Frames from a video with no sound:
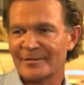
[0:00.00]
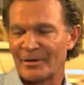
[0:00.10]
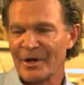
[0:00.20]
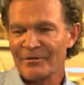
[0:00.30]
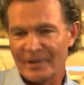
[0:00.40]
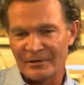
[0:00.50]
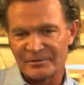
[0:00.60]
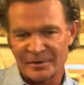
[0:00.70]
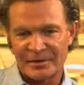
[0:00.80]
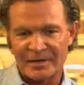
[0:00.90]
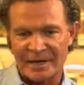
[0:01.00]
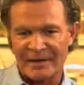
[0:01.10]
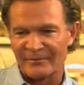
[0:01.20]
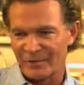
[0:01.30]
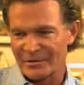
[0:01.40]
My wife tells me that I
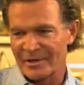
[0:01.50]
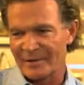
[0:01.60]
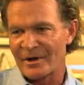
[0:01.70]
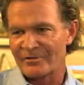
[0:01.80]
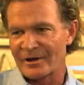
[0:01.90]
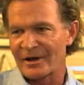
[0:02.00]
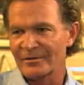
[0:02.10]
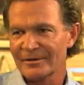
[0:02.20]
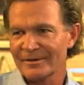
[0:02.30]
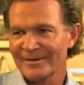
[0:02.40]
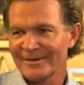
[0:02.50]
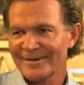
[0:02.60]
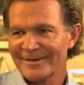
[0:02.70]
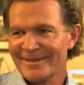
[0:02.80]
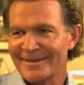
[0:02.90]
have more time off now
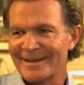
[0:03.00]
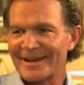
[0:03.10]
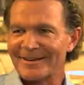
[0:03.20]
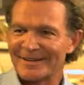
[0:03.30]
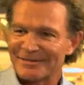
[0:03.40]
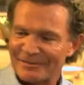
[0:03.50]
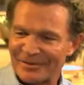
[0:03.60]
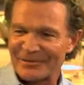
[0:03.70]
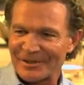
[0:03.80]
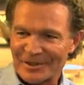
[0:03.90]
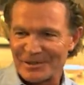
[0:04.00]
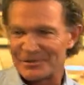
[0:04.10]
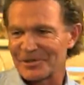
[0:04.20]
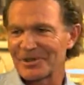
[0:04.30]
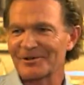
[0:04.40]
than I did 15
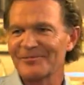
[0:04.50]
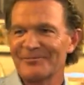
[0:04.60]
years ago.